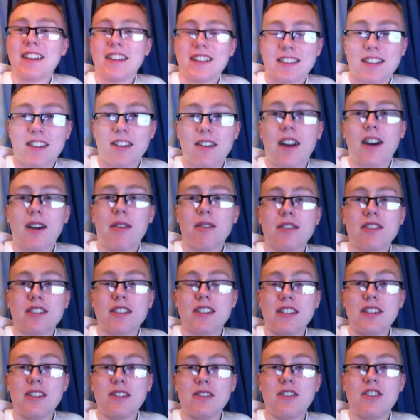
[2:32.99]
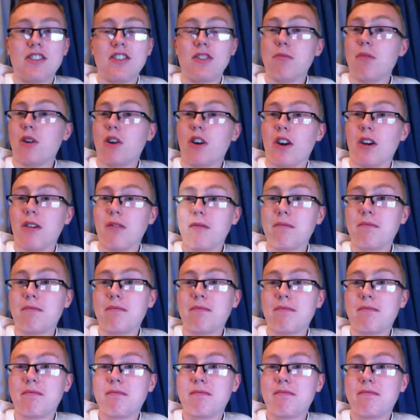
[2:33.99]
So I will see you tomorrow
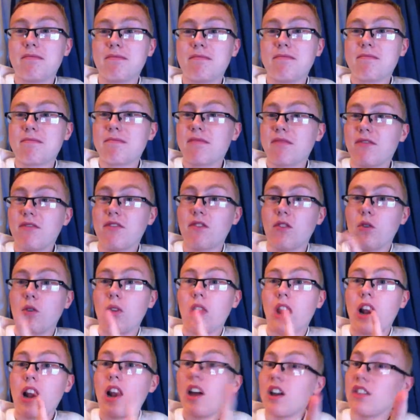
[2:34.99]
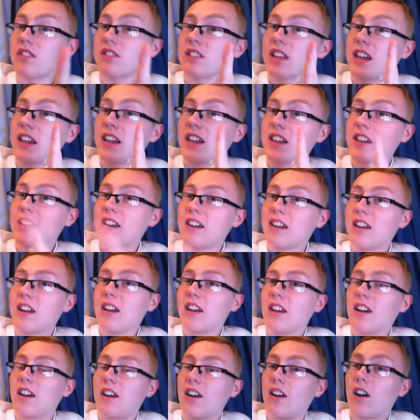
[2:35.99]
for the last day
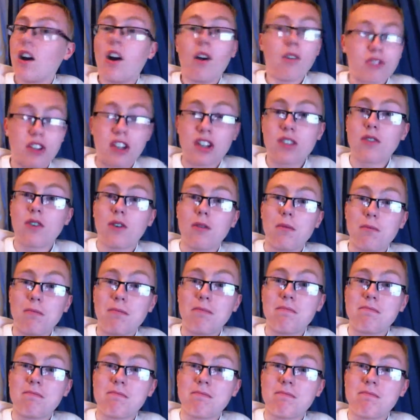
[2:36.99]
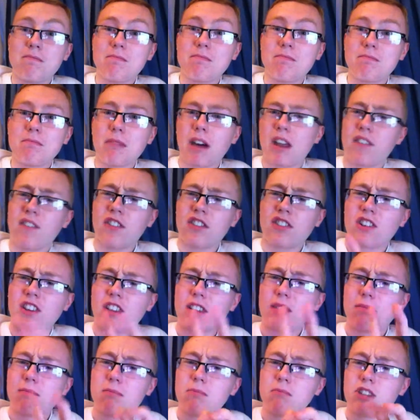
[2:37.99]
of sixth form.
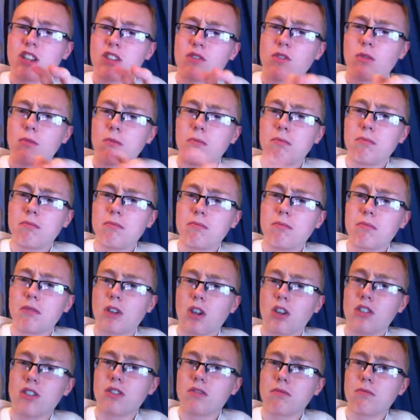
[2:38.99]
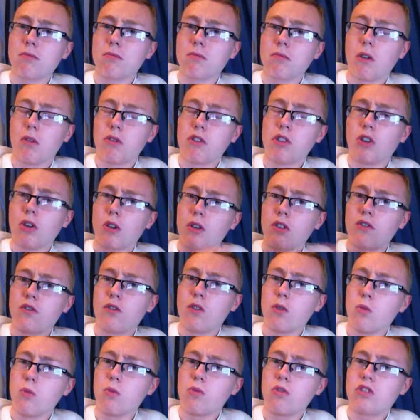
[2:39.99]
Unofficially sixth form, because not everyone's
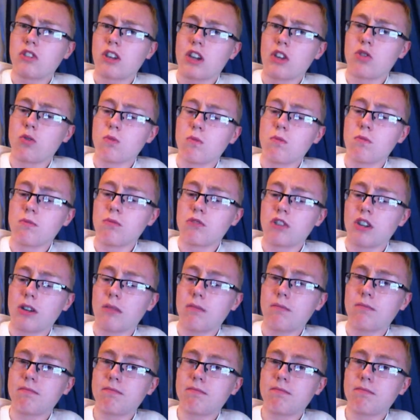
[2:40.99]
full schedule. So.